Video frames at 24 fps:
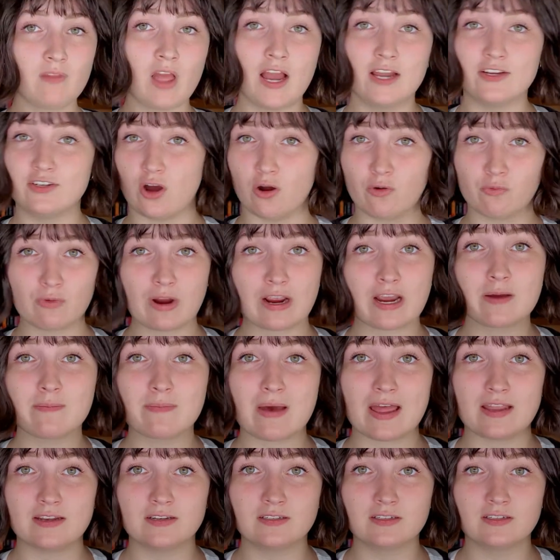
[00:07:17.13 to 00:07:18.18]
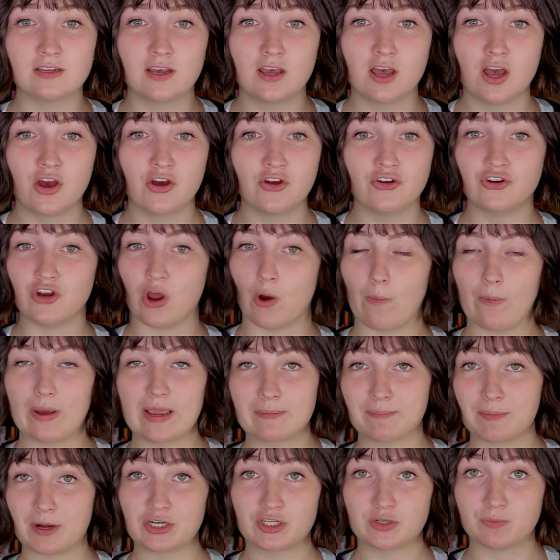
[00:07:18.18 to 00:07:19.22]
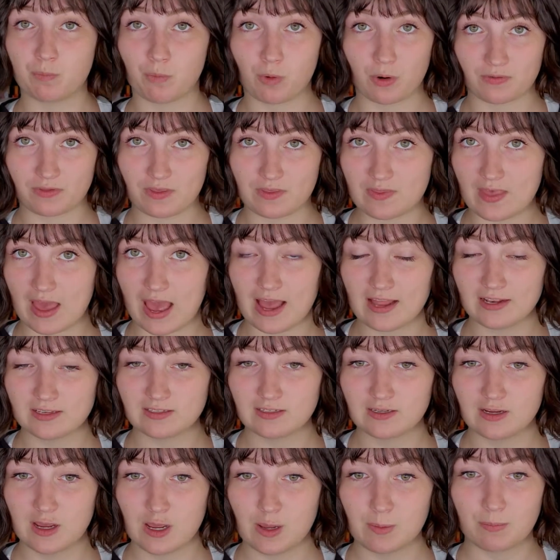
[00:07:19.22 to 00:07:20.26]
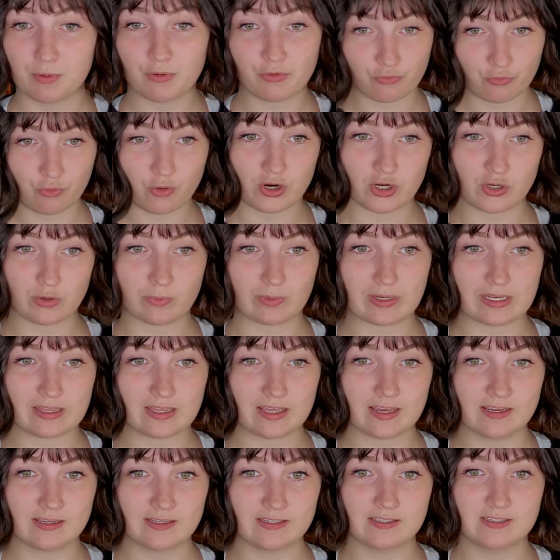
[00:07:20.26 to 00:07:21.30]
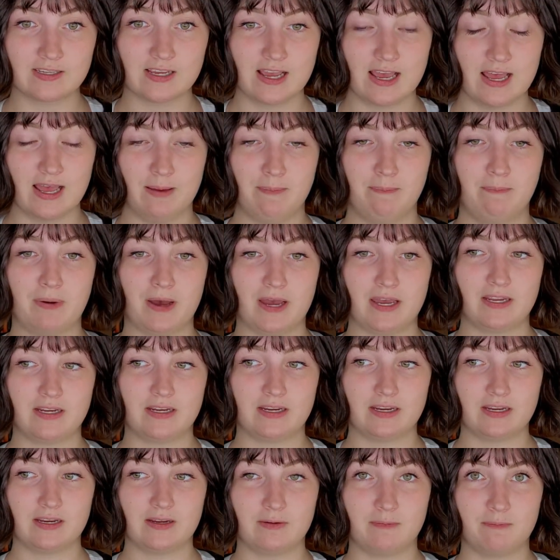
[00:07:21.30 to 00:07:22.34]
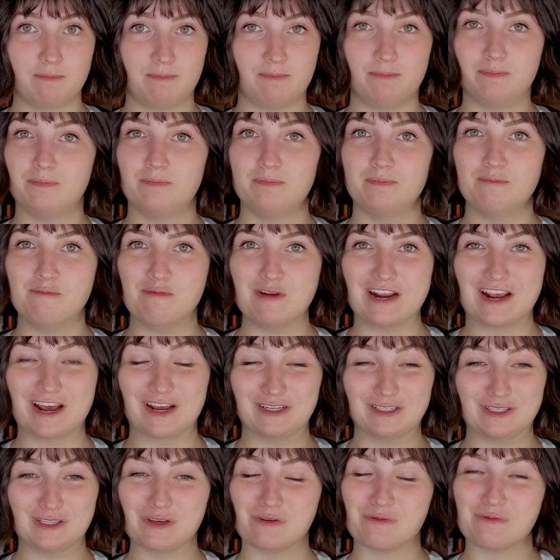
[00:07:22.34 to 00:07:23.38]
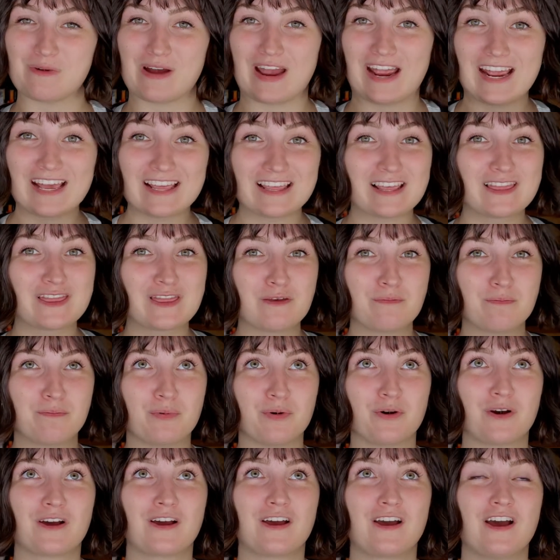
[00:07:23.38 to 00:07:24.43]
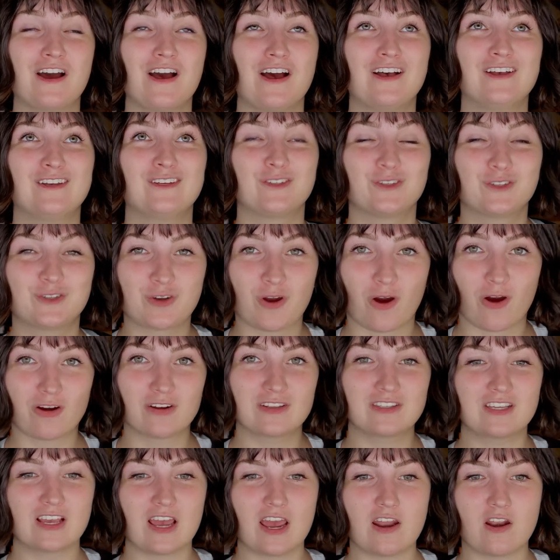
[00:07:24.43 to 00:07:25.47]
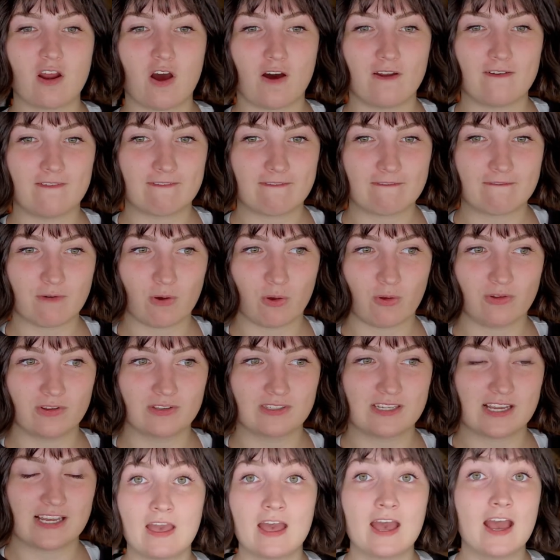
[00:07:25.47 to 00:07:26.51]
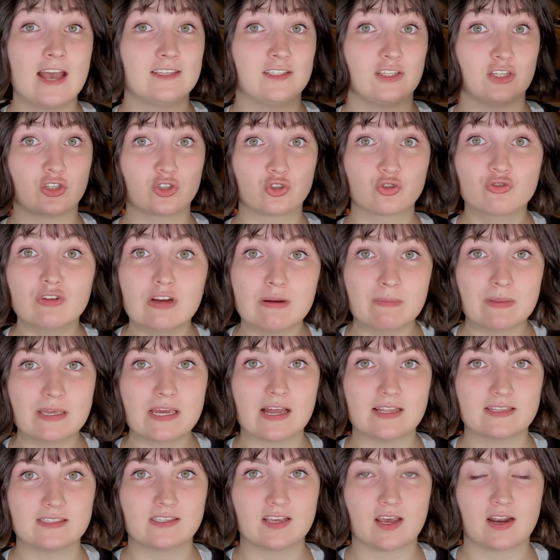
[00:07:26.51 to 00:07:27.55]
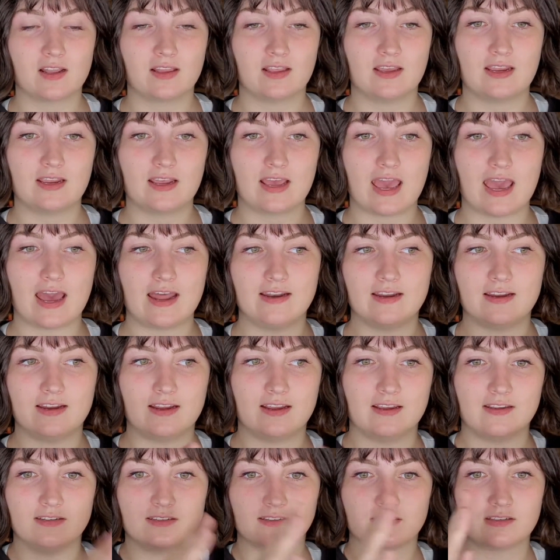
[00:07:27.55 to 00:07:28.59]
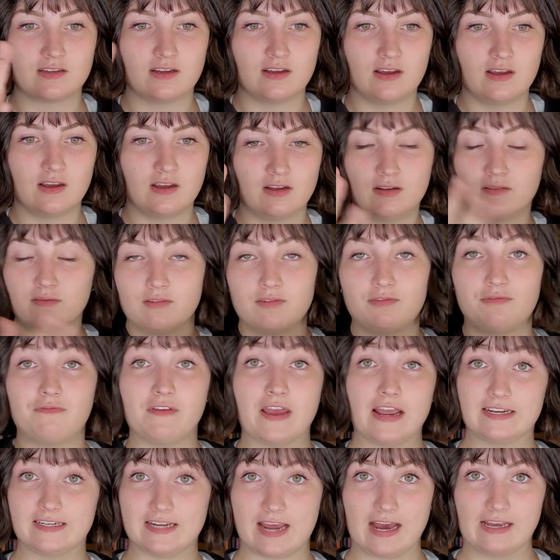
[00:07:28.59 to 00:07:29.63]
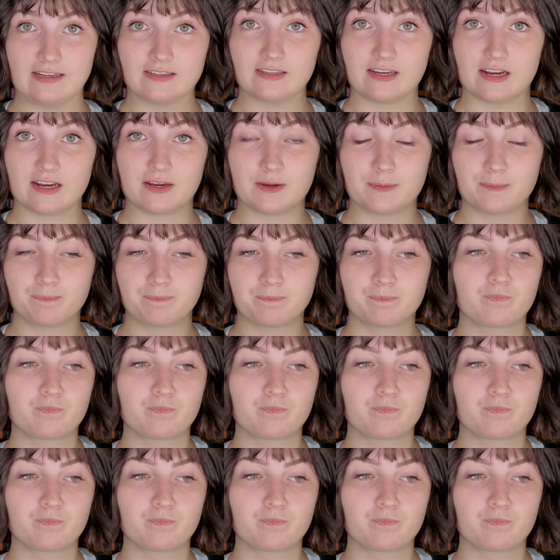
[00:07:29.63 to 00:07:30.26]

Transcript: I don't recommend knowing much more than that before you read this, but because the way that the book starts and unfolds is extremely unsettling, and it is fantastic.